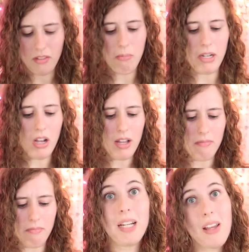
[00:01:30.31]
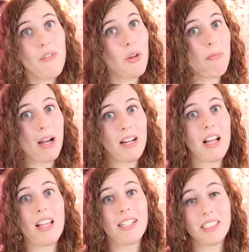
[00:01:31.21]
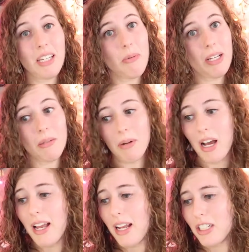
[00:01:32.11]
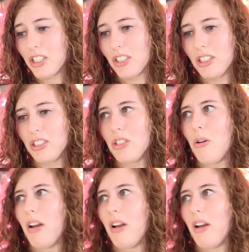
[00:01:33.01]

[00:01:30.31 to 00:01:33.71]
Oh God. Many of you might not like seaweed, but I actually do.